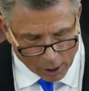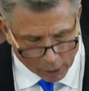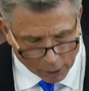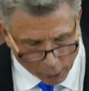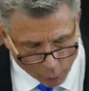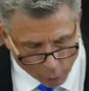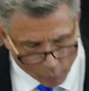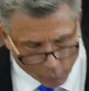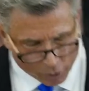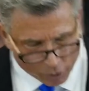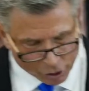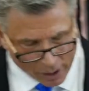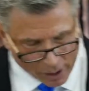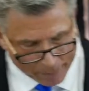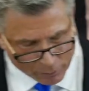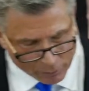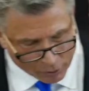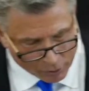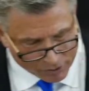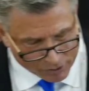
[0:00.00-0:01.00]
Luke
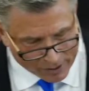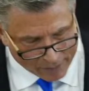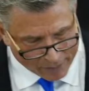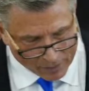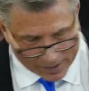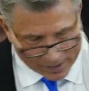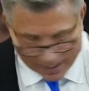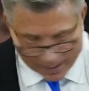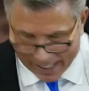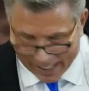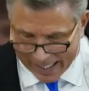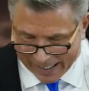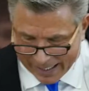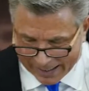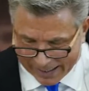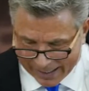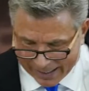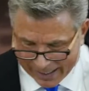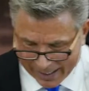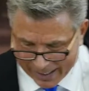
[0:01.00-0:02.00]
chapter
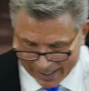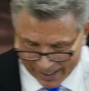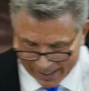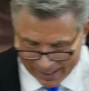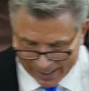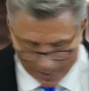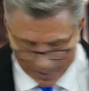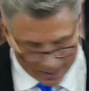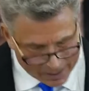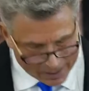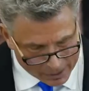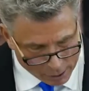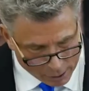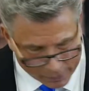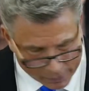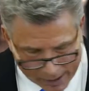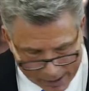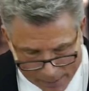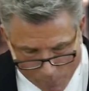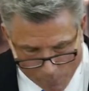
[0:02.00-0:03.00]
17. You're
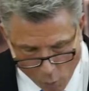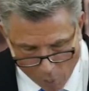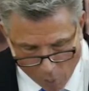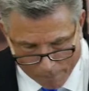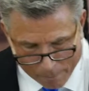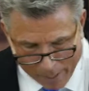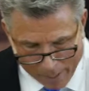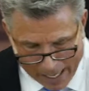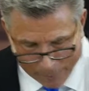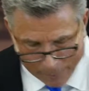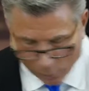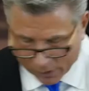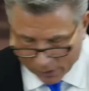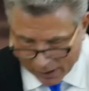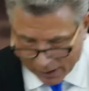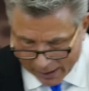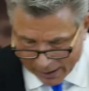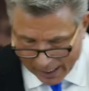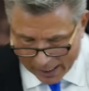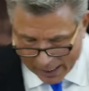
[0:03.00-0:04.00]
getting more Bible
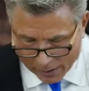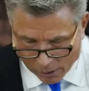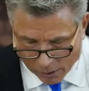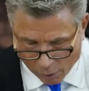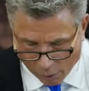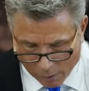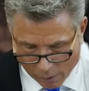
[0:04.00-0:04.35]
today than you